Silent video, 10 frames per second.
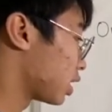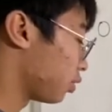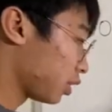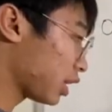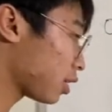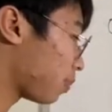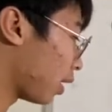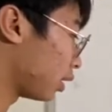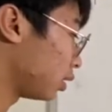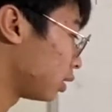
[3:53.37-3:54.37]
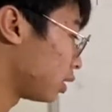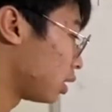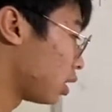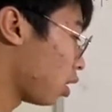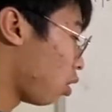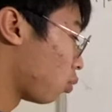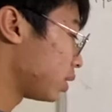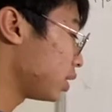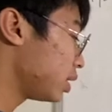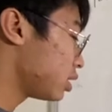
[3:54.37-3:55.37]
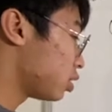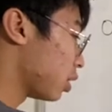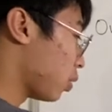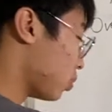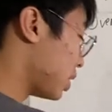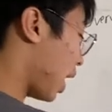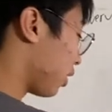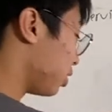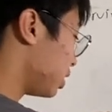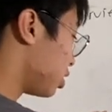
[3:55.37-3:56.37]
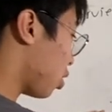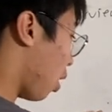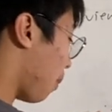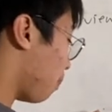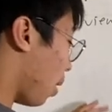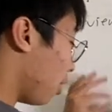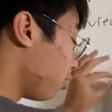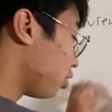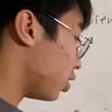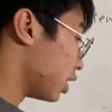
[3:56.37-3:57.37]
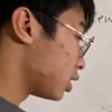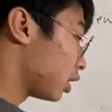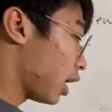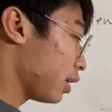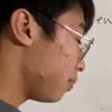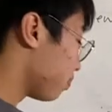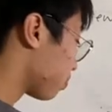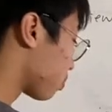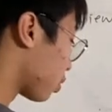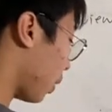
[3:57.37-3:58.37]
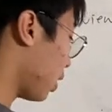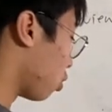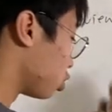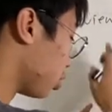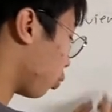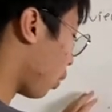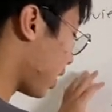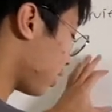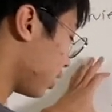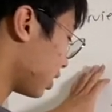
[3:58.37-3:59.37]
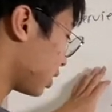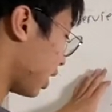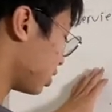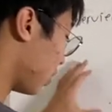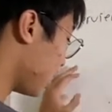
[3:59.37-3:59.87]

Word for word: Because if you think about it, we need to, we either need to go above this line, right? Or to the right of this line. So